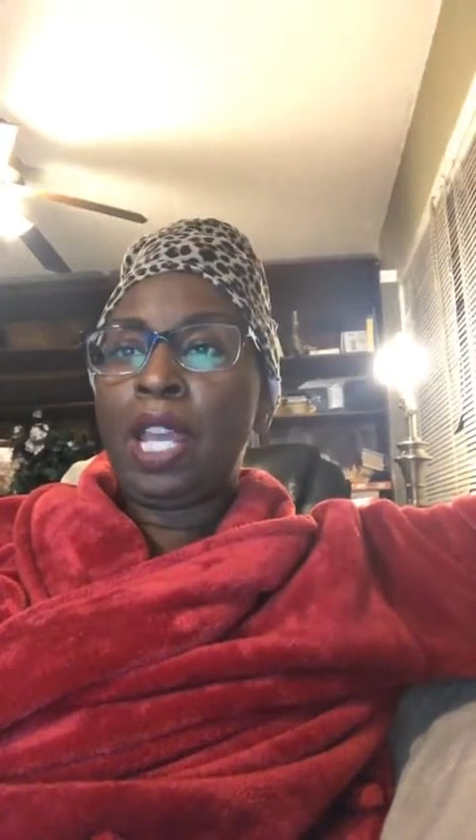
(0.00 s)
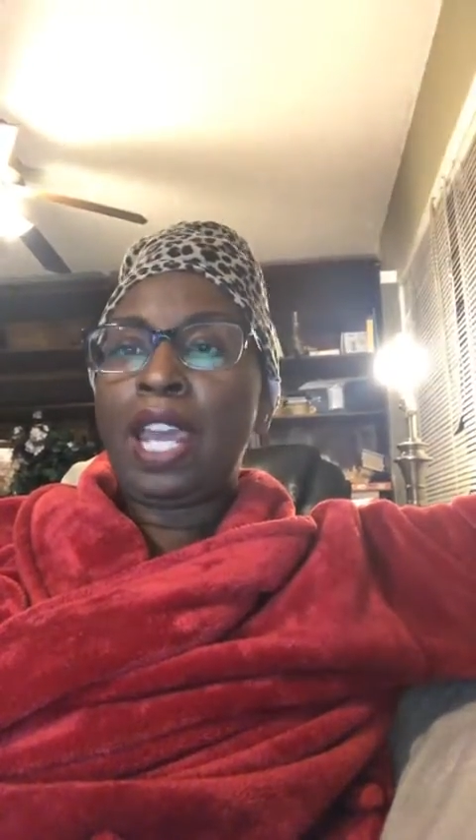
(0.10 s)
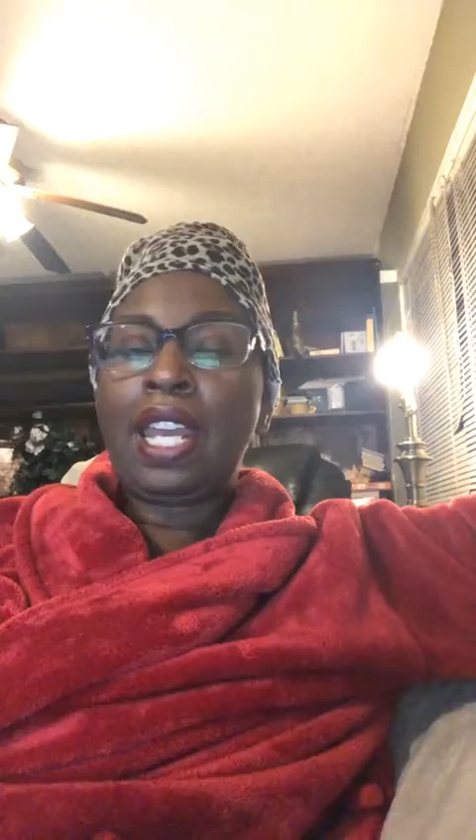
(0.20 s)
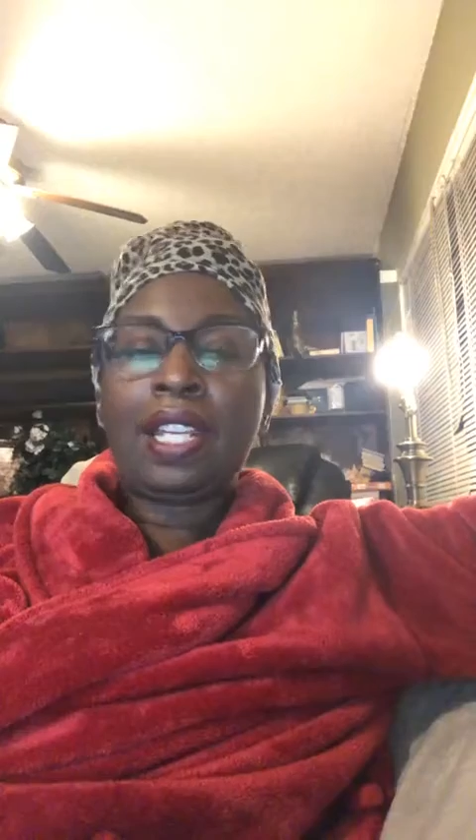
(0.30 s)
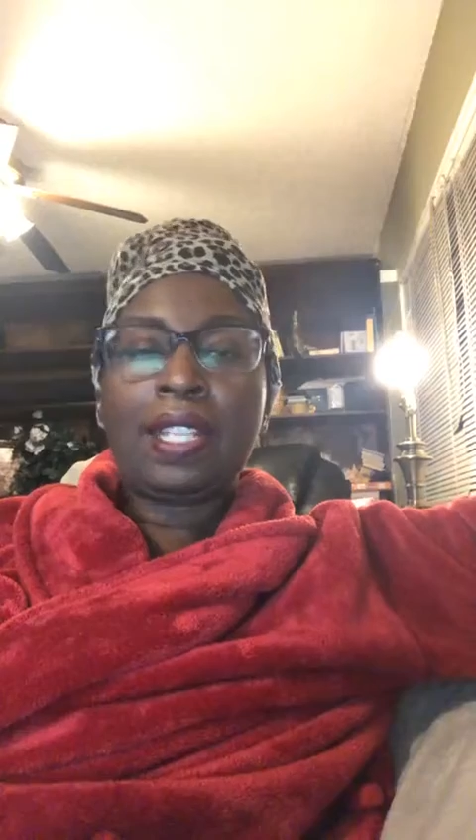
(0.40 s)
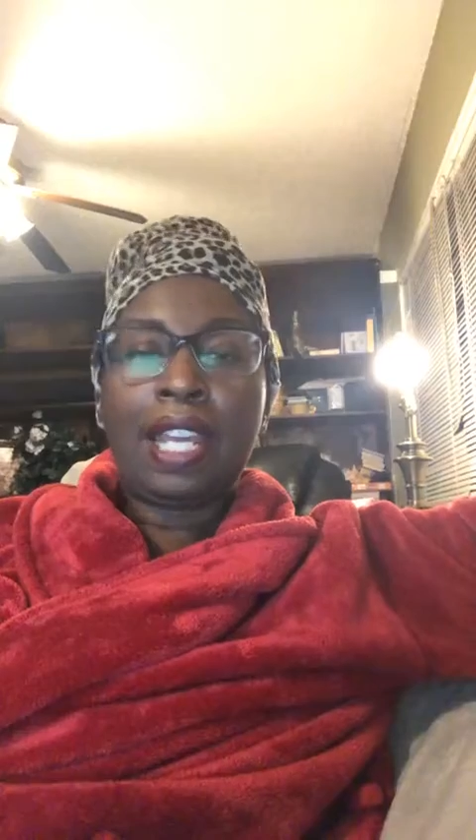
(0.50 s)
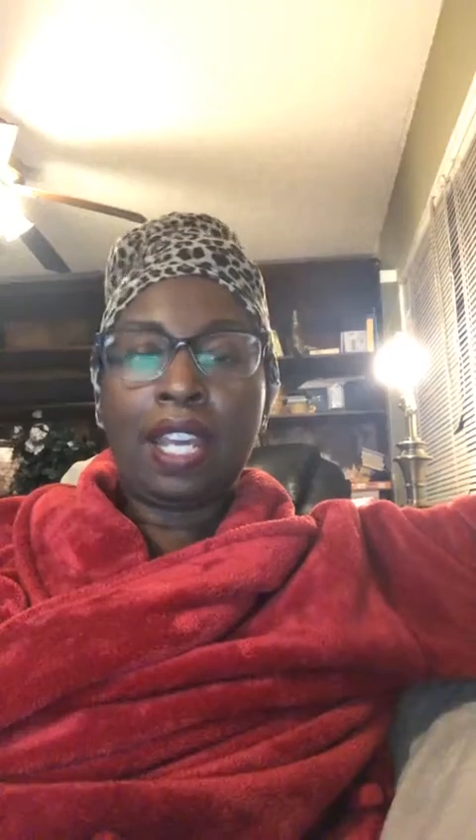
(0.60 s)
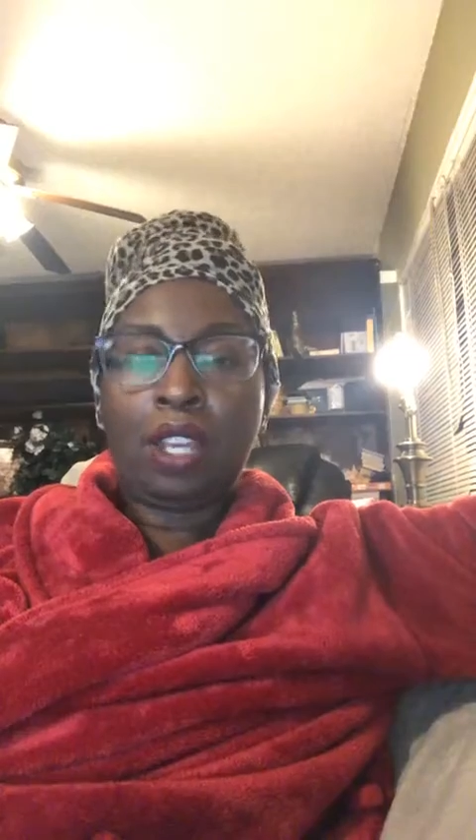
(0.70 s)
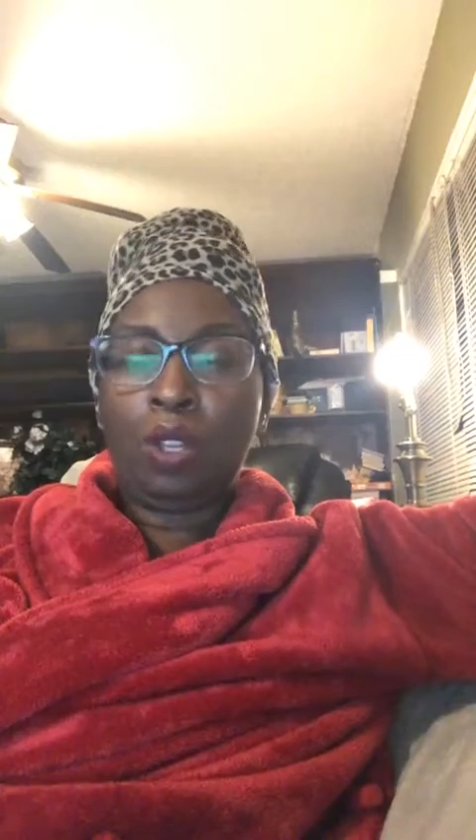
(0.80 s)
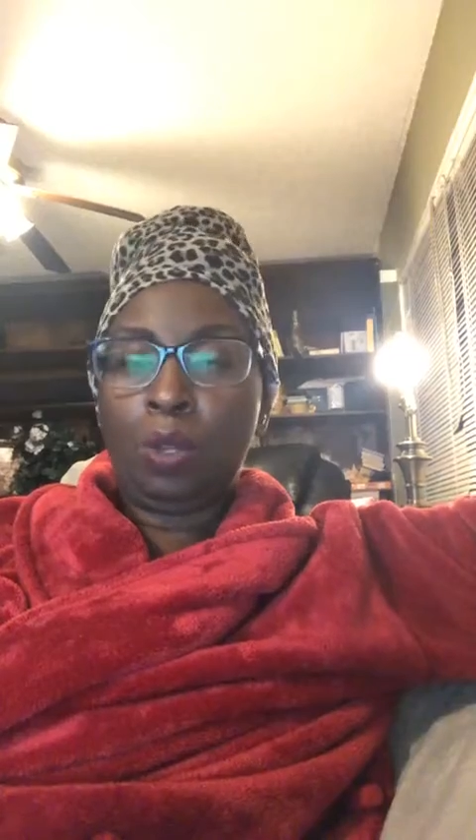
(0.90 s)
plan and
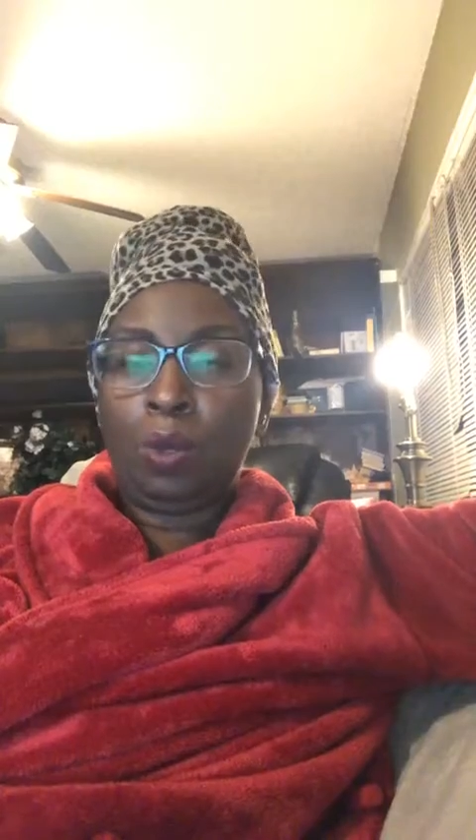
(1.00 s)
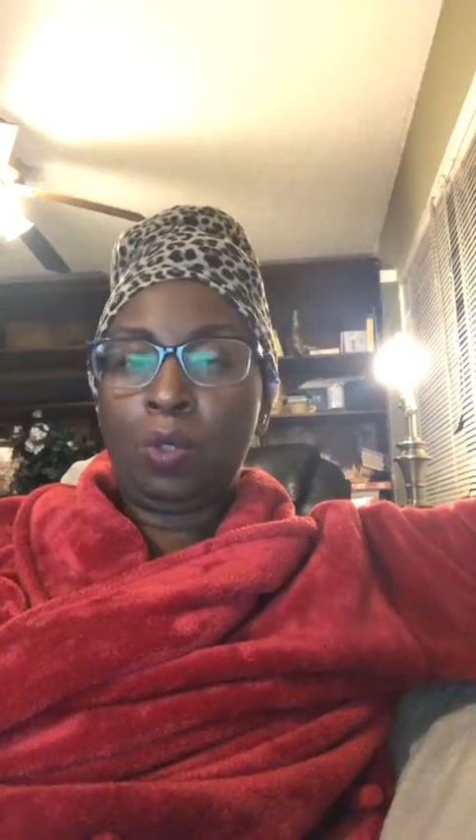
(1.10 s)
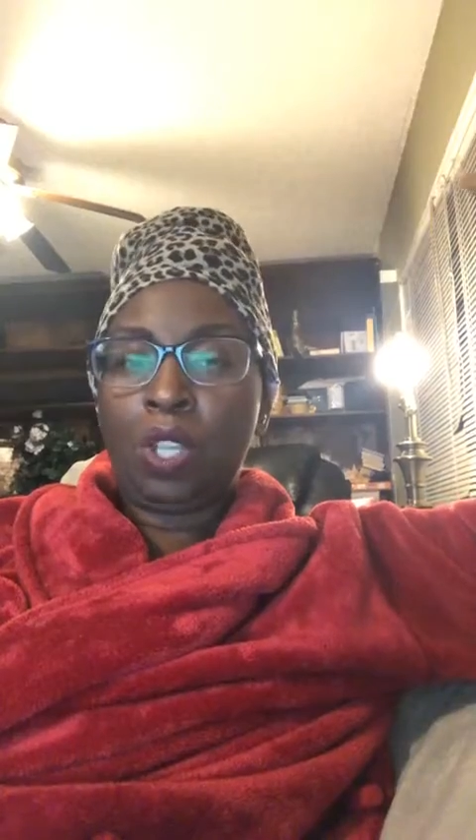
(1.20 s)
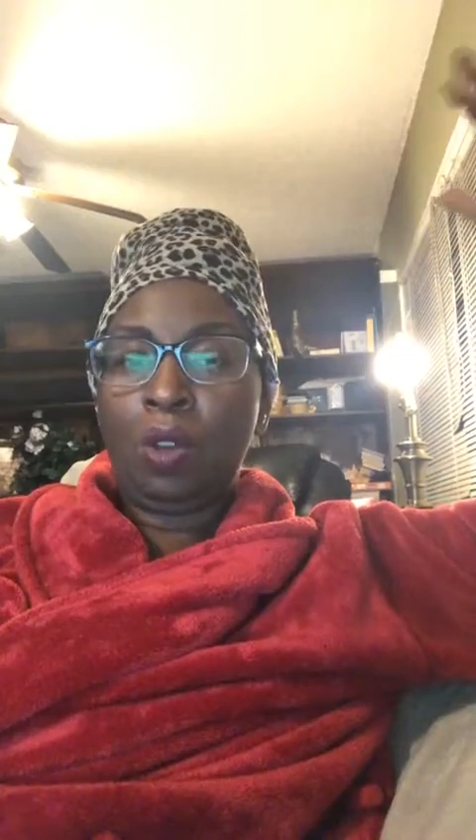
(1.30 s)
set goals.